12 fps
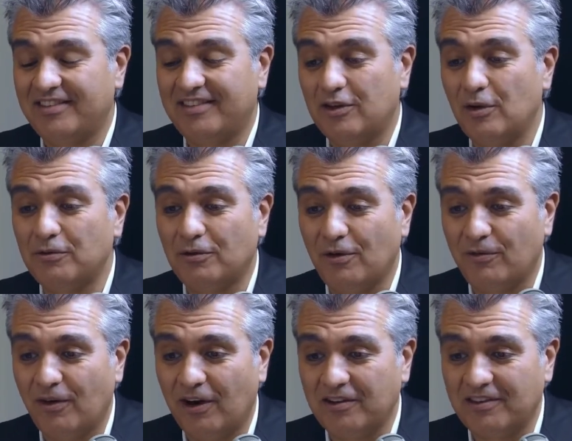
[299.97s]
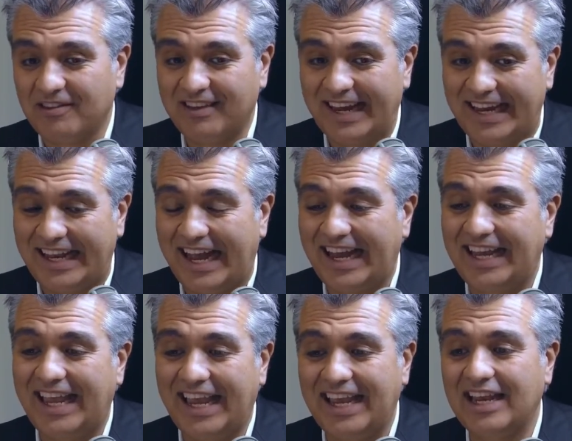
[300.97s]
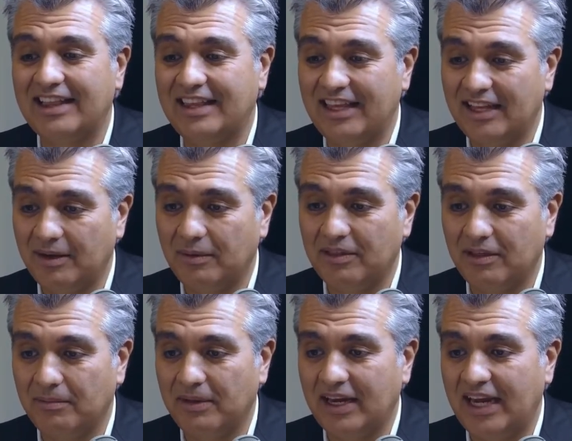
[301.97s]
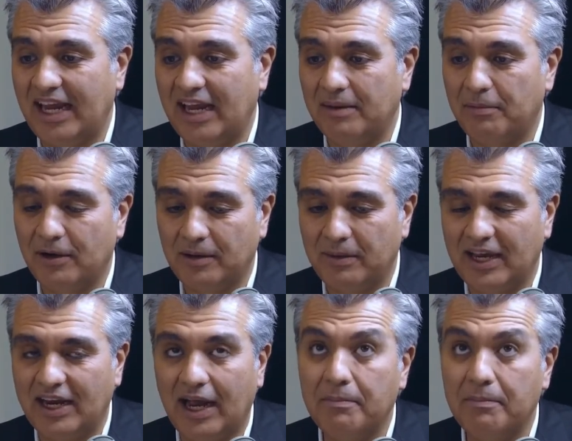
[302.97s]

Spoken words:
Go so far as to say I hated dealing with them and I hated putting them in.